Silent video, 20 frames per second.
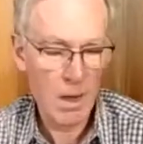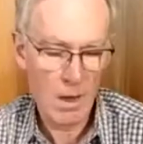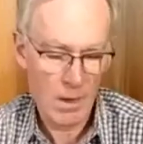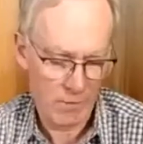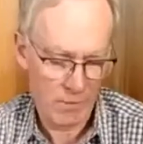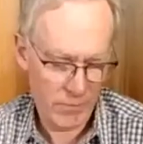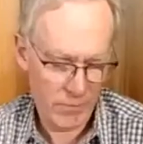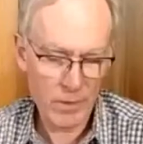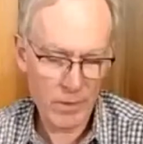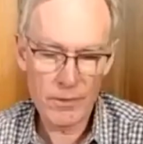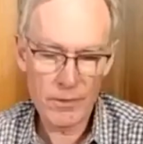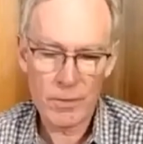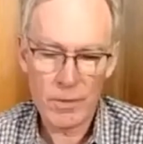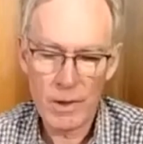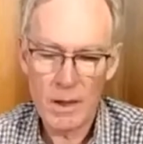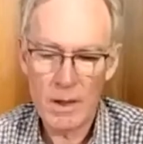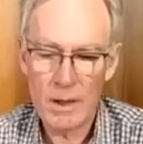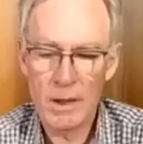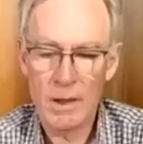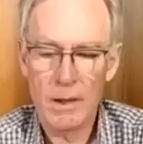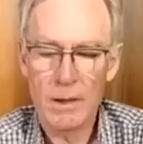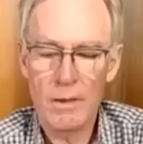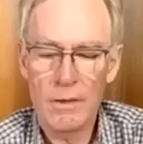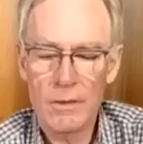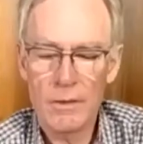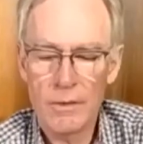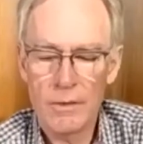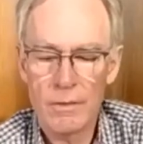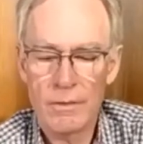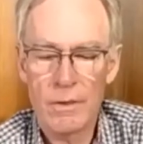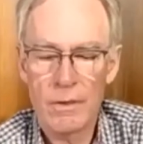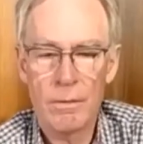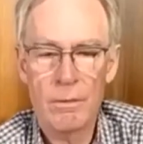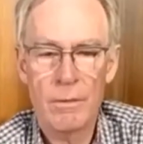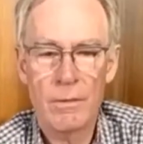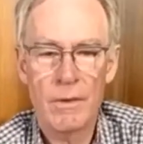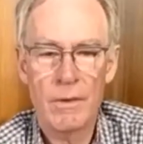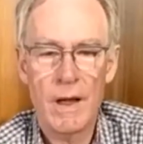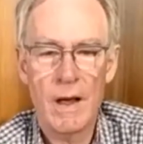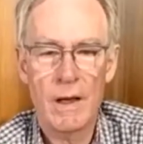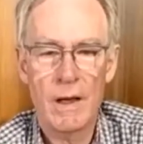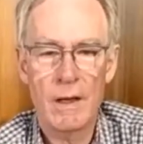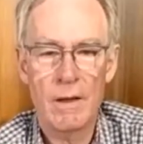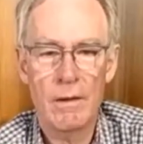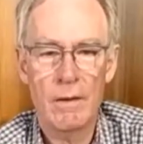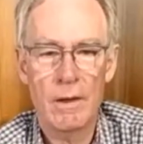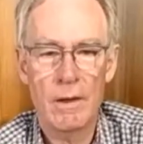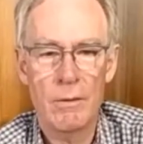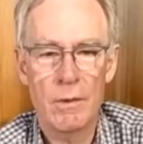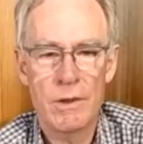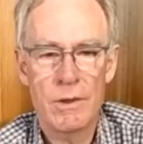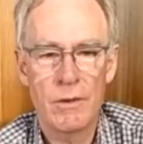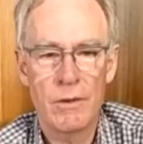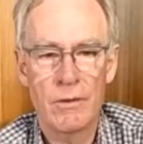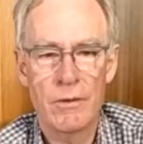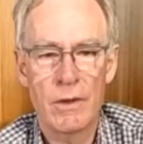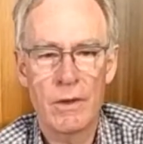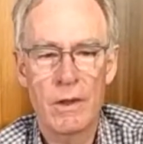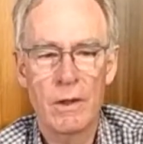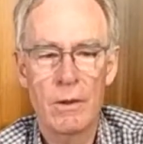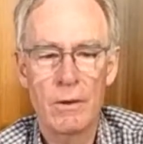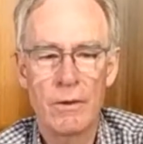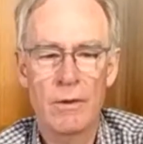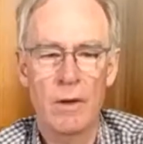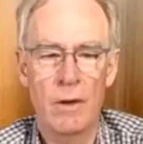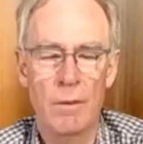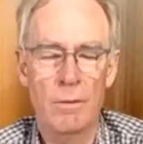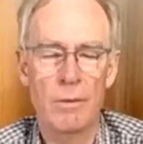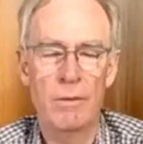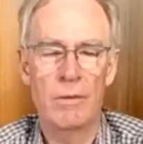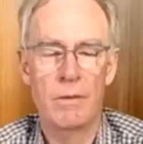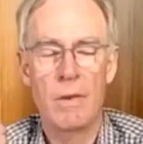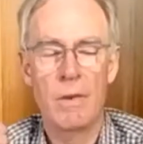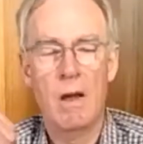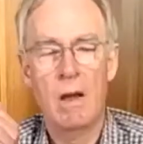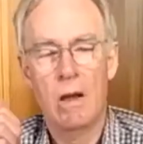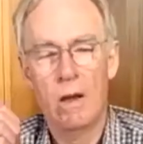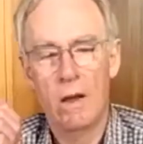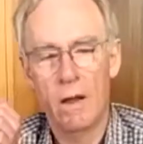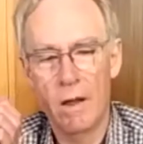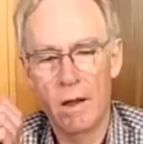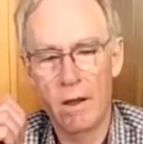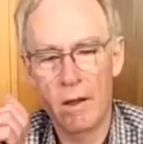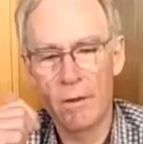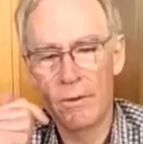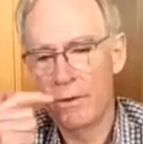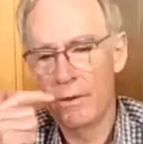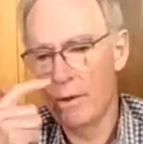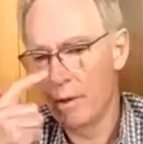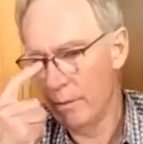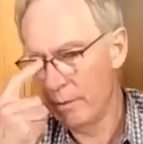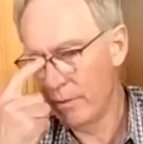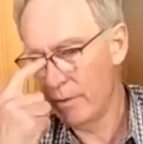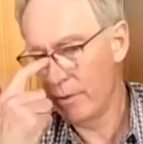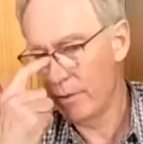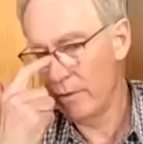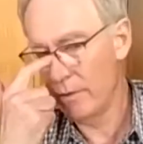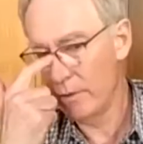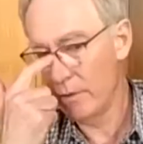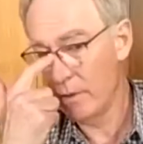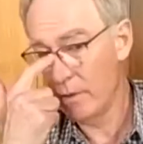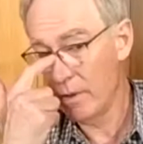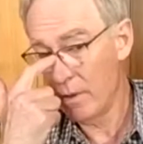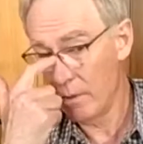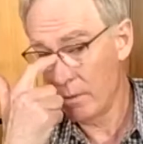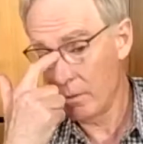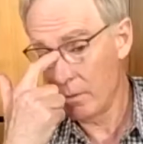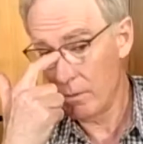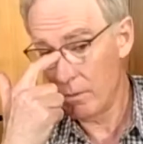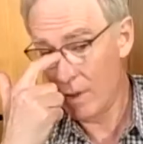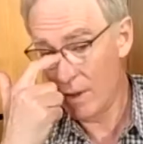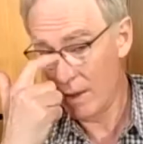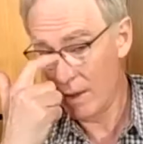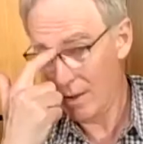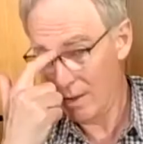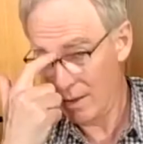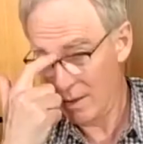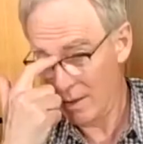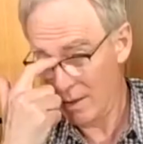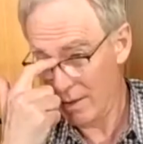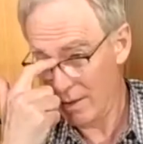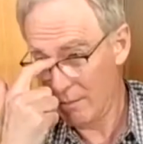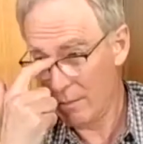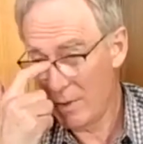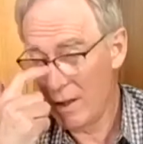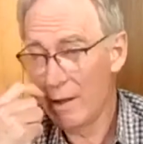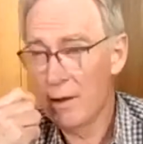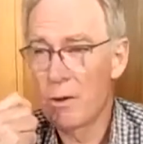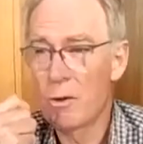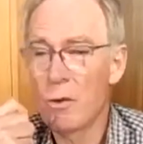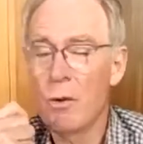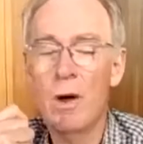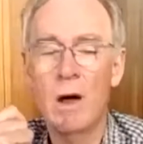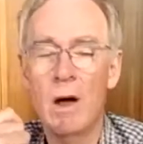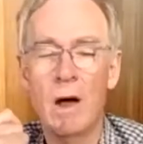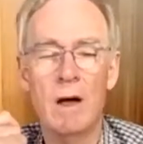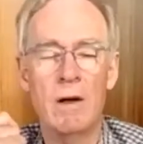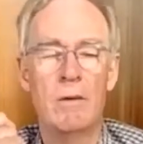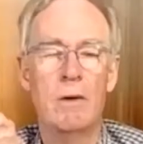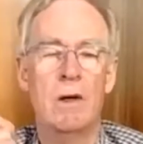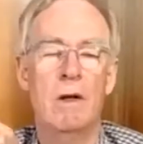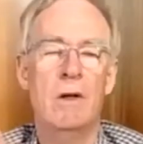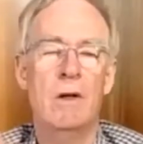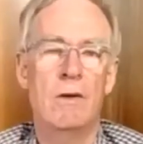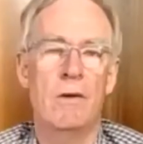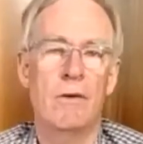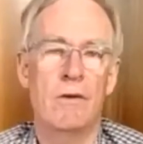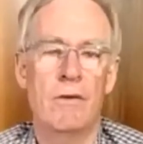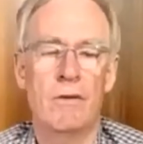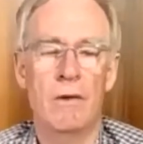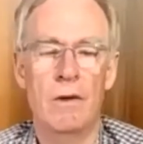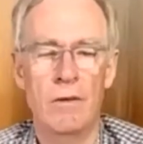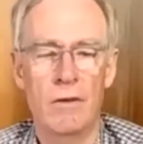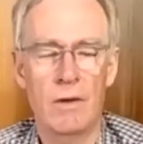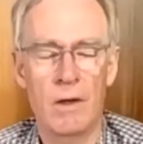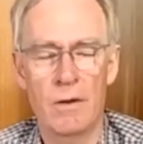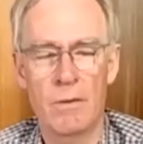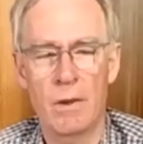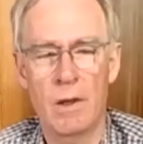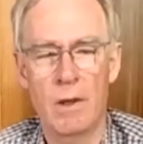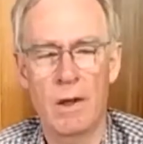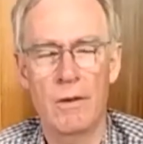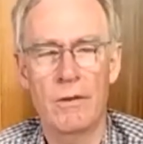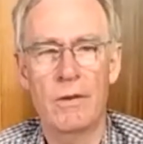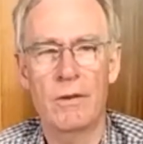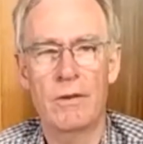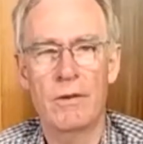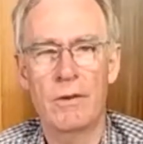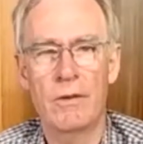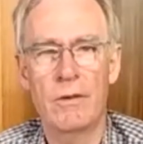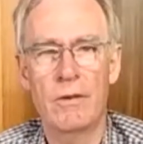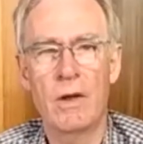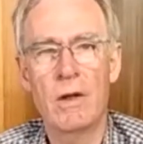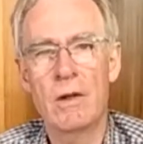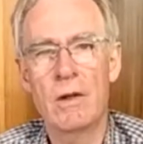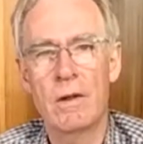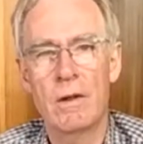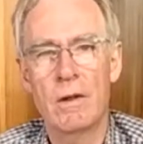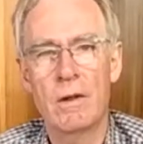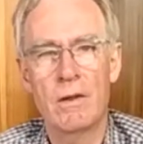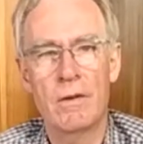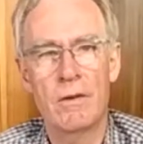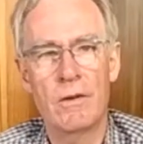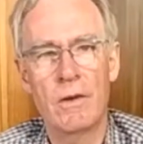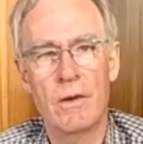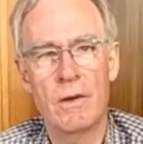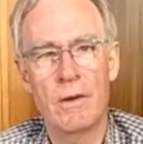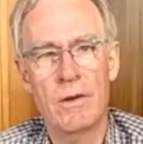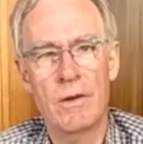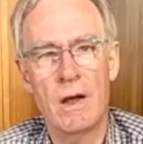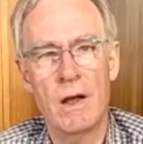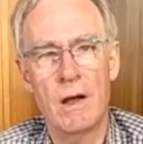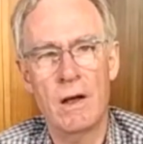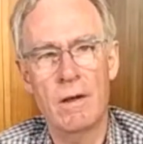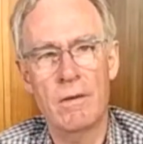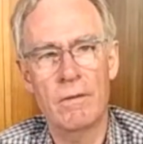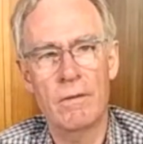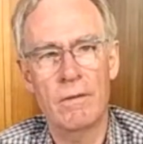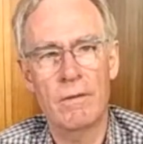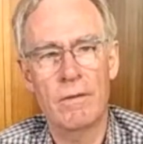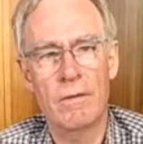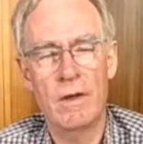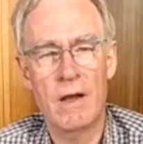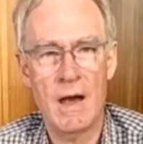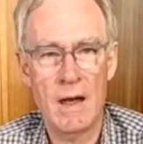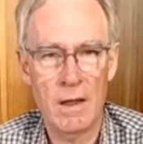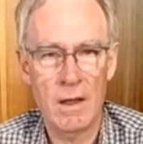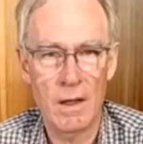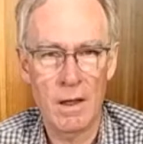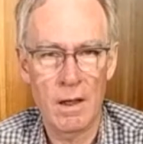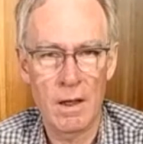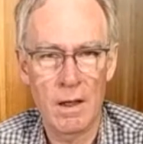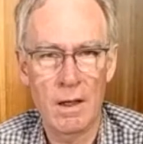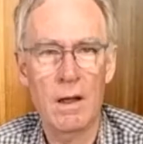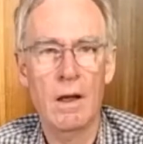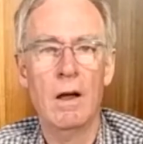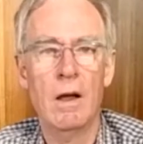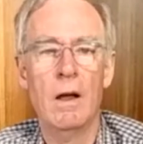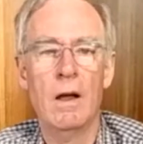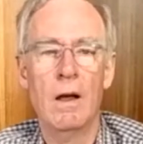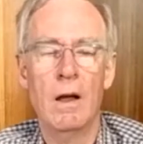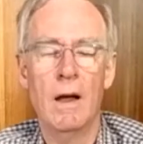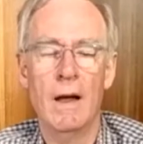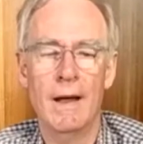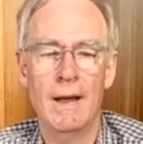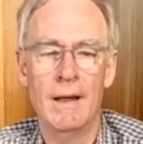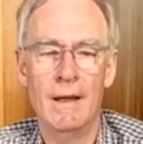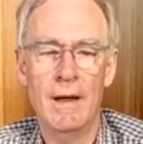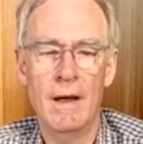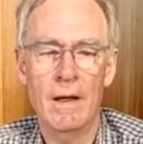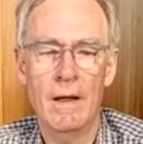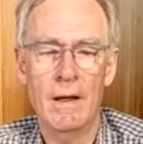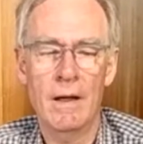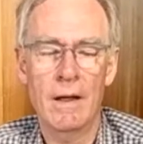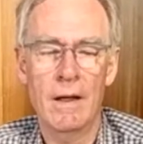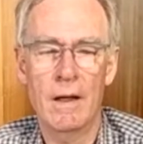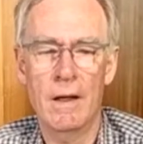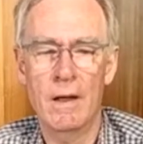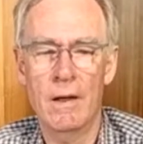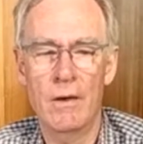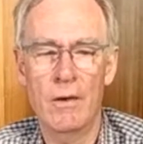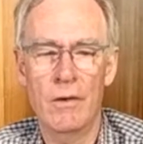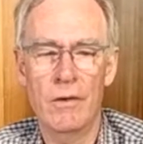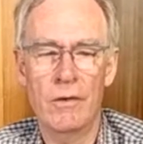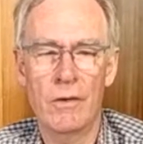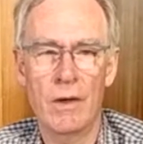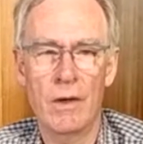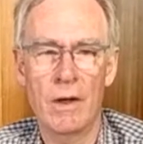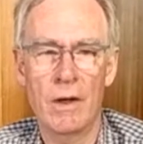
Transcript: So this wine is from that area, which is the Hilltops. Now, the Hilltops is one of the quiet regions of New South Wales. It's centred on the town of Young, and Young is